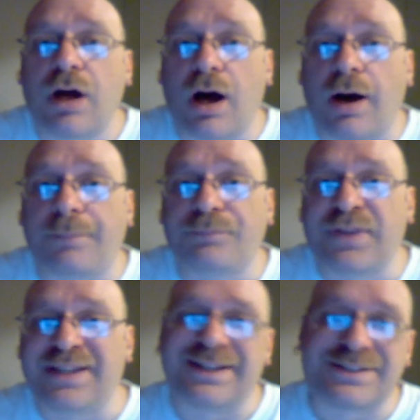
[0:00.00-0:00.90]
um,
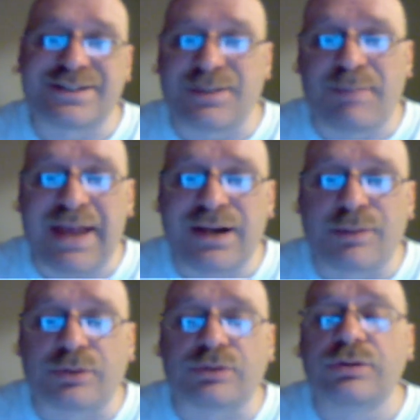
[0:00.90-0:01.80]
and that's
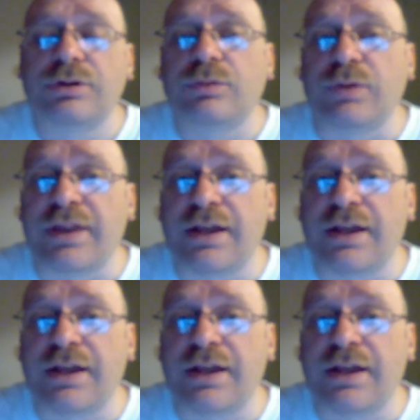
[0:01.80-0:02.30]
debatable with